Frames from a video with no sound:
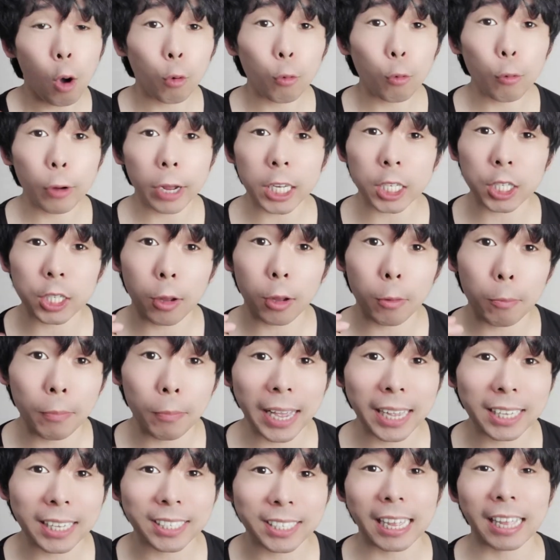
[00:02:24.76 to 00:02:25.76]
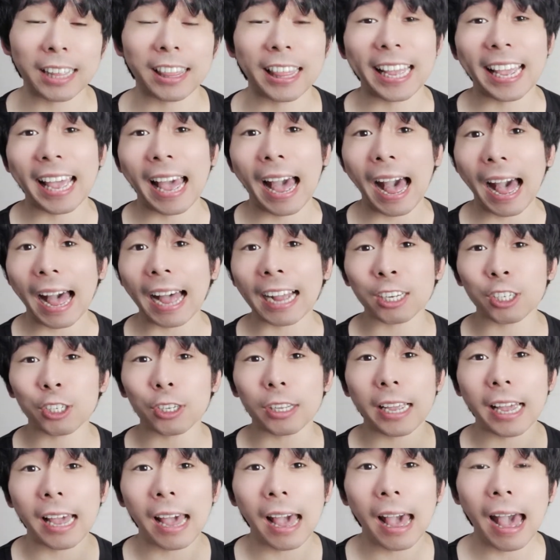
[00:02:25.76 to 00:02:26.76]
which means that they
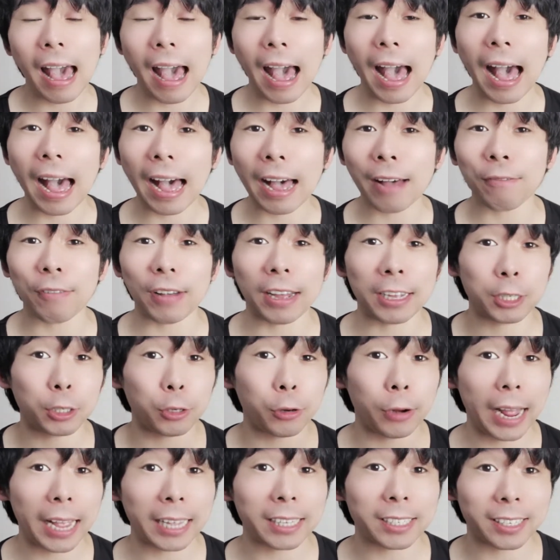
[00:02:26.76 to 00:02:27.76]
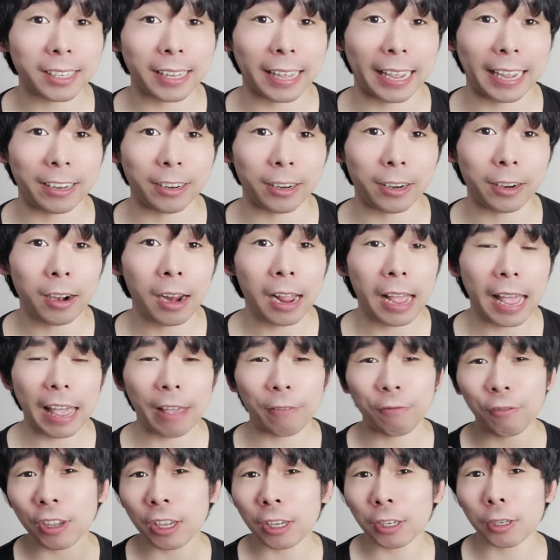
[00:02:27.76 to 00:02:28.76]
actually have a translator
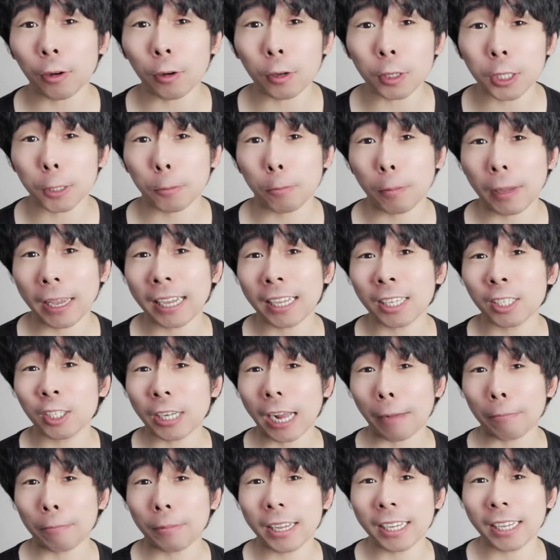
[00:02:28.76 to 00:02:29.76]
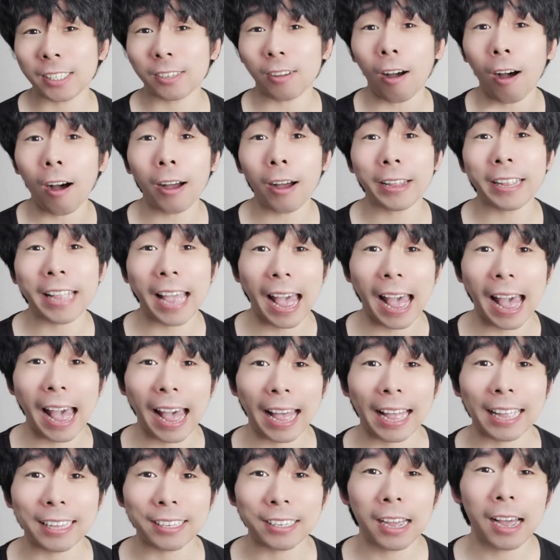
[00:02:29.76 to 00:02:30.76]
if you don't speak Japanese on
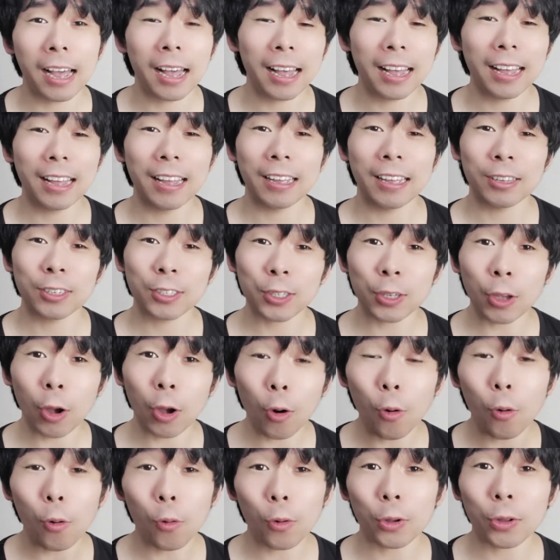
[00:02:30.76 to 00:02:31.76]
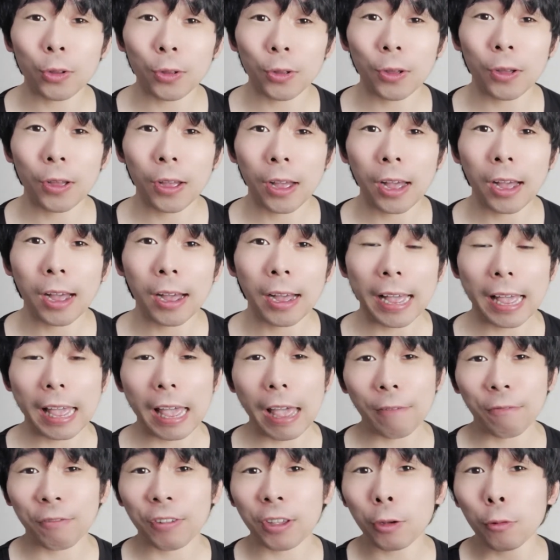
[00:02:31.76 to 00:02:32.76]
hand. So
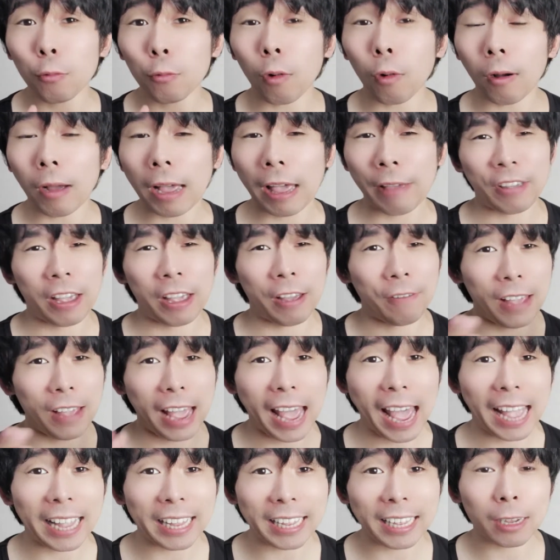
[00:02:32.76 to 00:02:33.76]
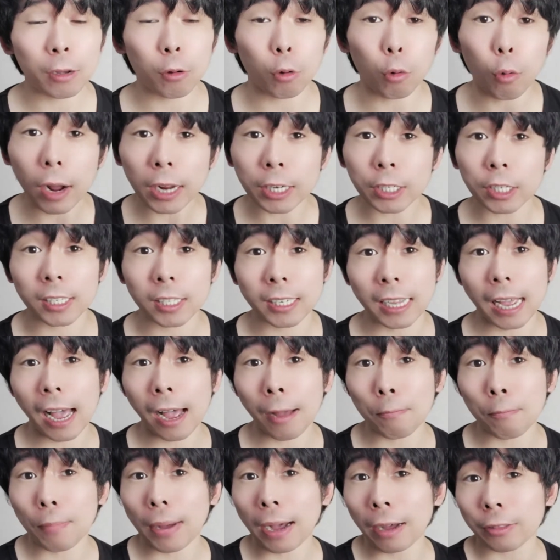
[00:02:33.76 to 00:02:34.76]
if you have any questions
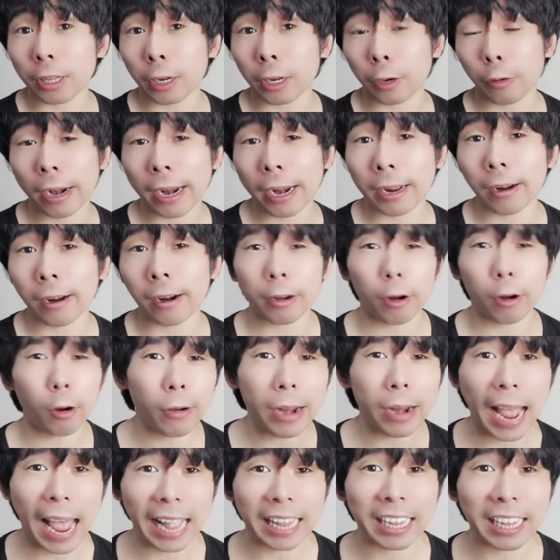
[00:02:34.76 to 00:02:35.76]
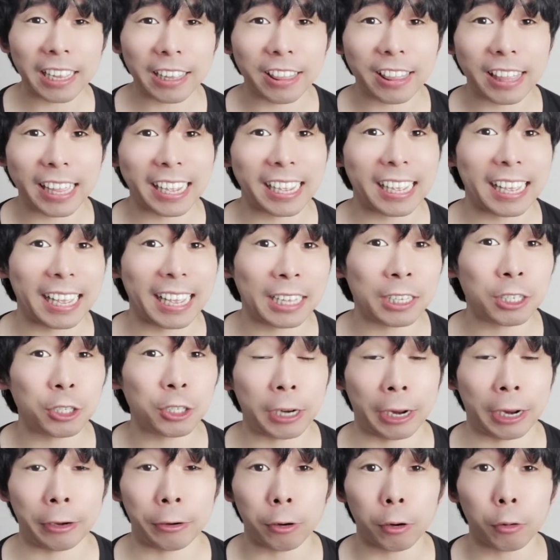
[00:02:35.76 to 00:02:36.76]
about the credit card or anything in
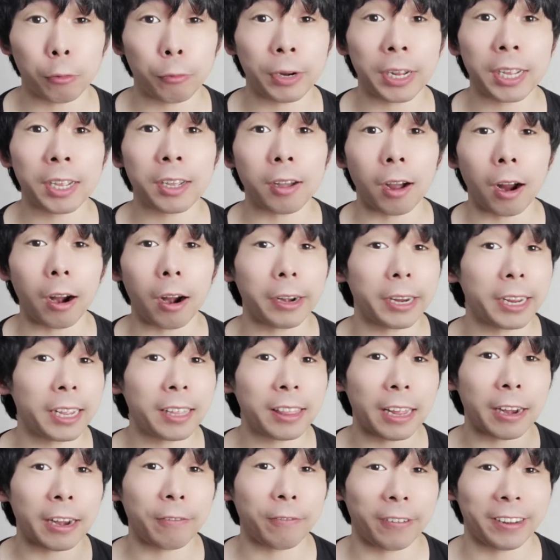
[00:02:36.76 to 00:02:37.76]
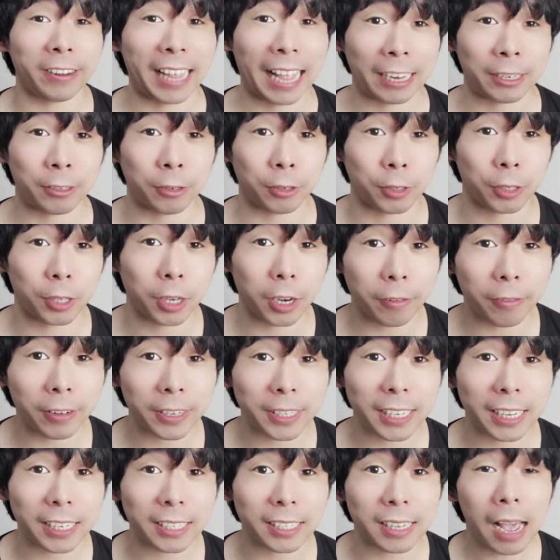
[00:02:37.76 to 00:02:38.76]
general regarding their financial
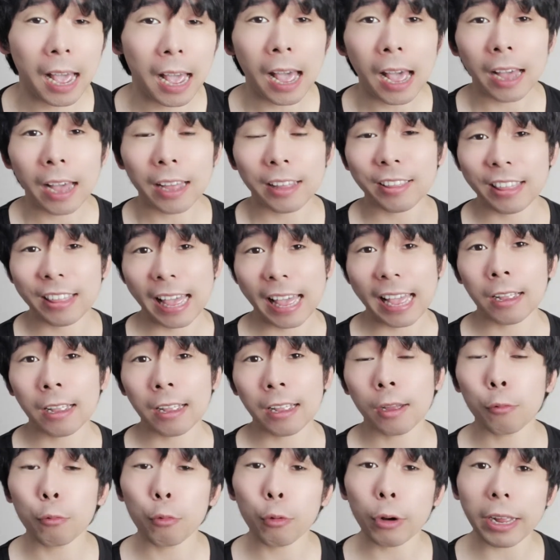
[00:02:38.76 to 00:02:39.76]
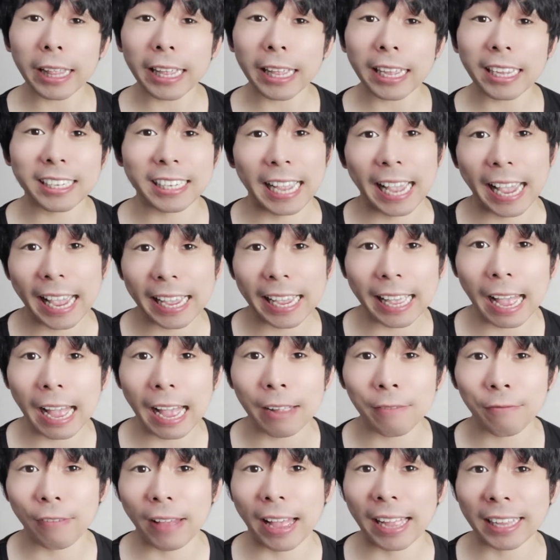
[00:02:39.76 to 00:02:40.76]
services, then really take
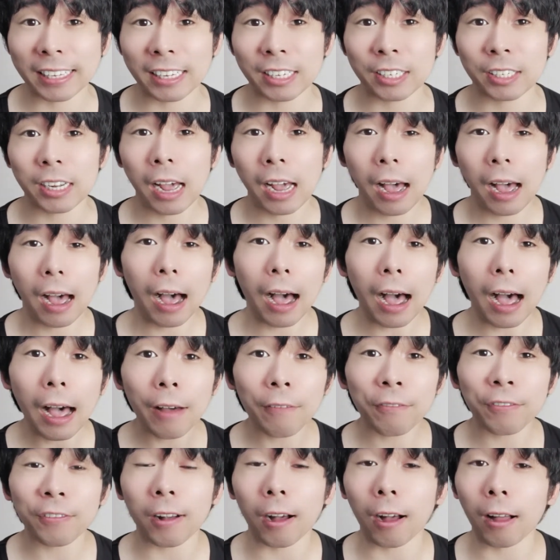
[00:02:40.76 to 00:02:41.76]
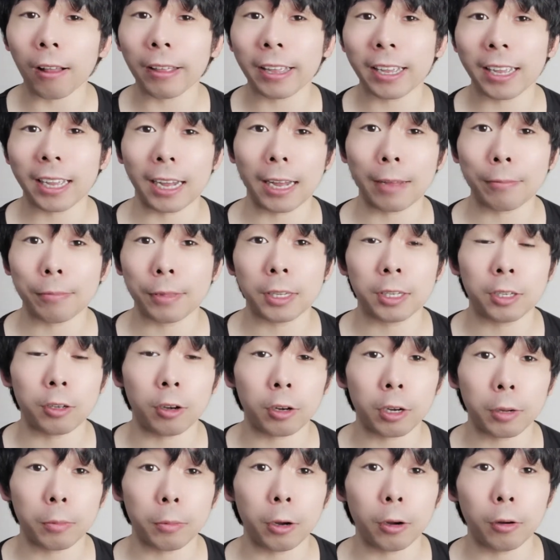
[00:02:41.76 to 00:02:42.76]
advantage of calling up the
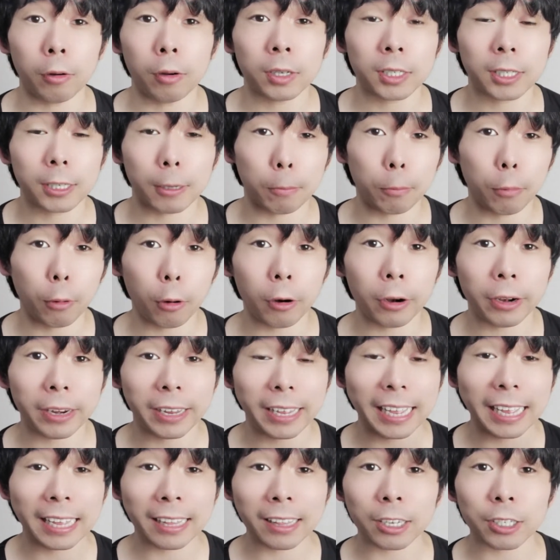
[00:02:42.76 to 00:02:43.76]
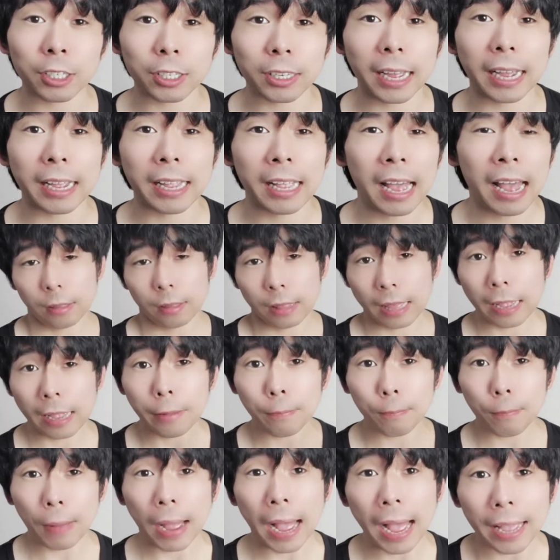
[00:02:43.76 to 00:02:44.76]
Docomo support English line. Then
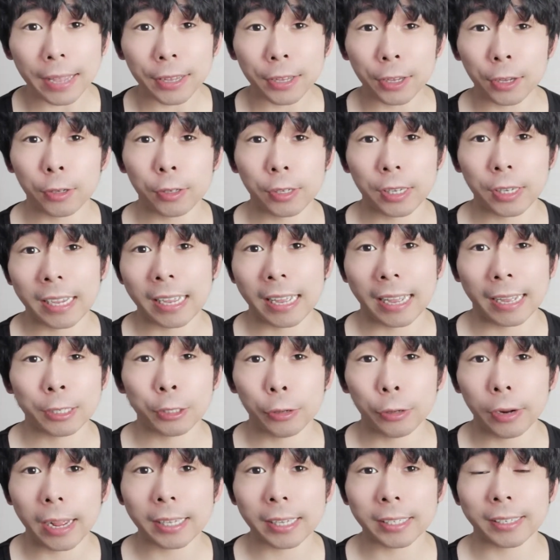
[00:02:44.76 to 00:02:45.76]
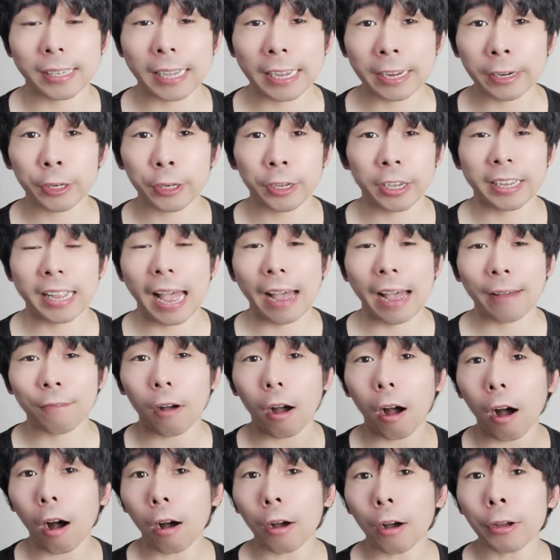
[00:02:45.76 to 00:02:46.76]
by using a translator, you can have
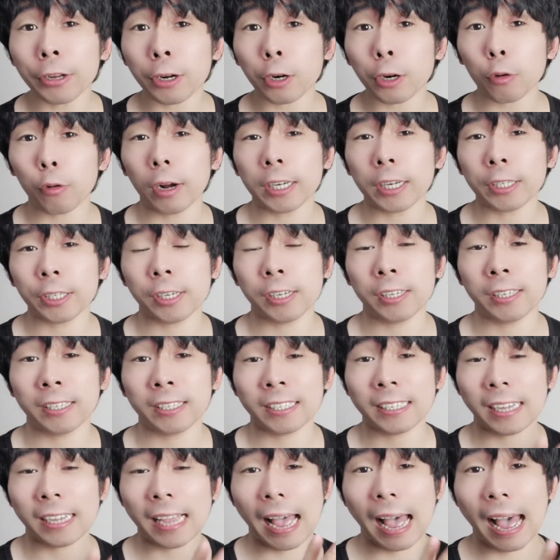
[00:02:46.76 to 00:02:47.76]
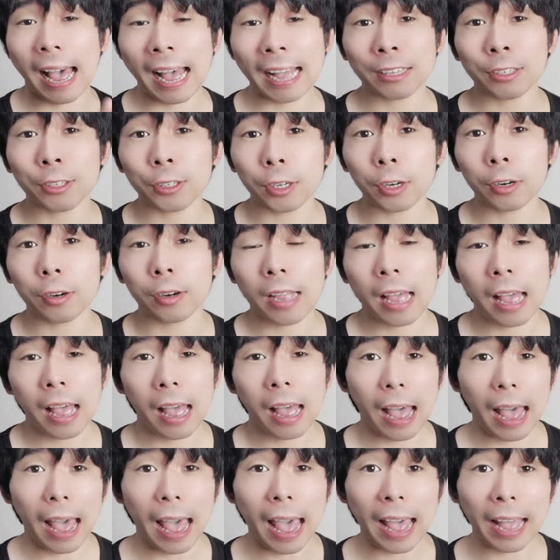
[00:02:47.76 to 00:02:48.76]
all your questions answered,
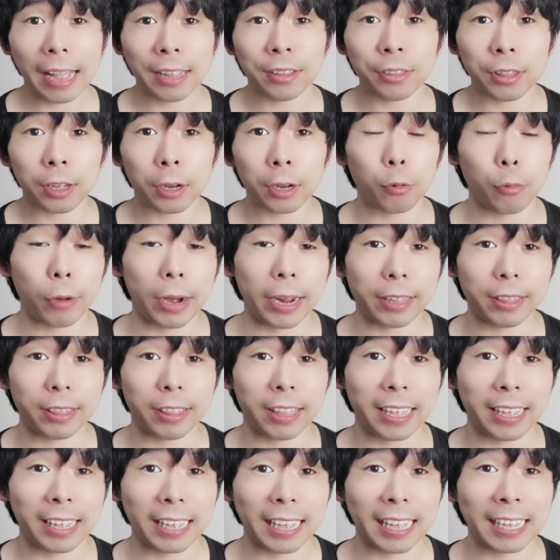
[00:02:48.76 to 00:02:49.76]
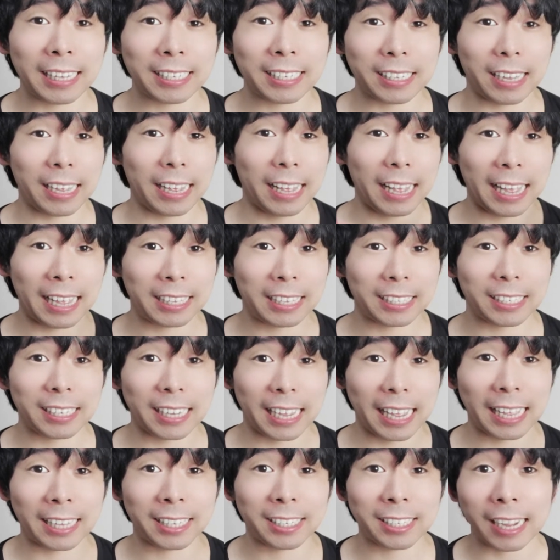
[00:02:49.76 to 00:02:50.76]
and the great thing is it's
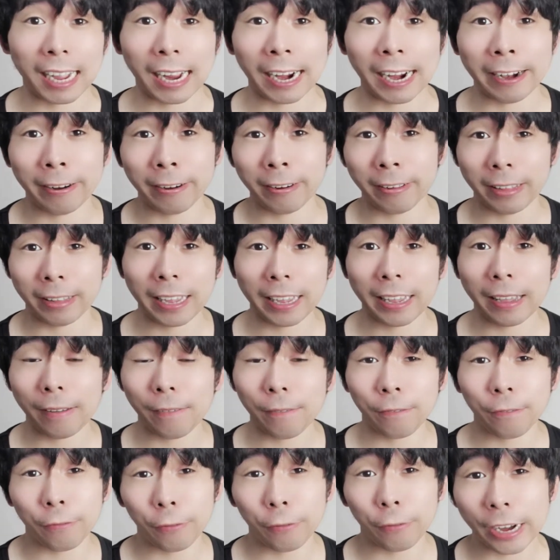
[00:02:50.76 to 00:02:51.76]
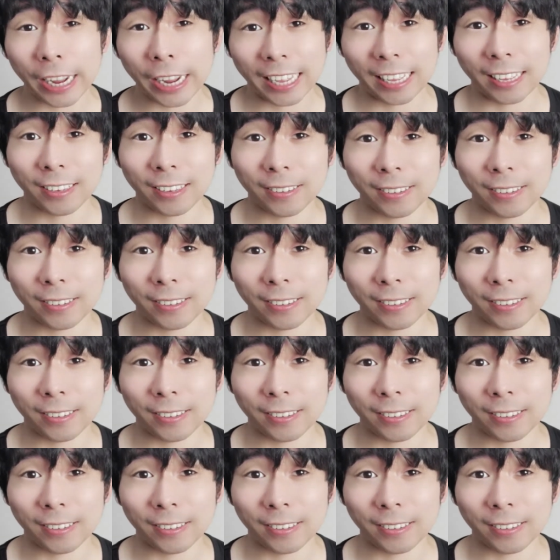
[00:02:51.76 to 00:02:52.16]
entirely free.